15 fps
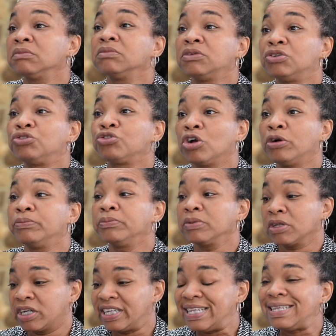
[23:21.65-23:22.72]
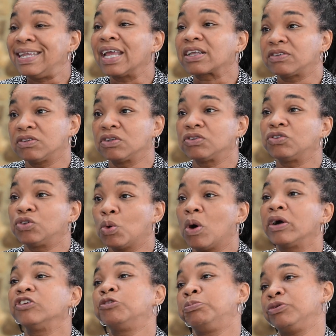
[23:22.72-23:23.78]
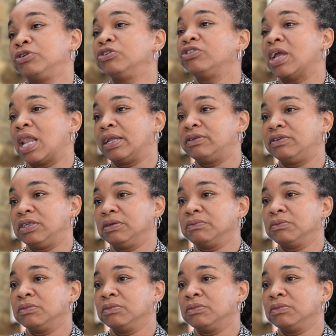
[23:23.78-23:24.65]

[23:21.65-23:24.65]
The drum connects us to our spirituality.